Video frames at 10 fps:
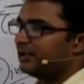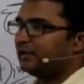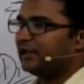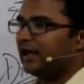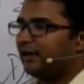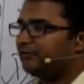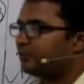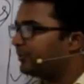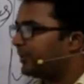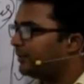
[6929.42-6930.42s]
and they have
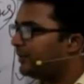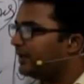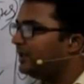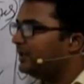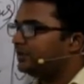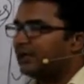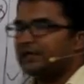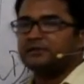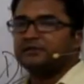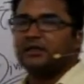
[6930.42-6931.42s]
to pay back.
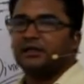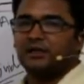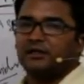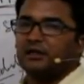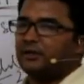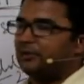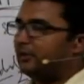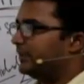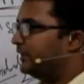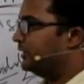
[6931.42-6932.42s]
That is the current
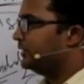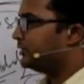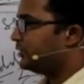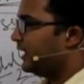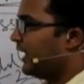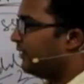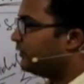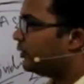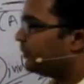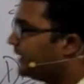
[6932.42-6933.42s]
liability. So they
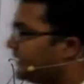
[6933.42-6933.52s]
have to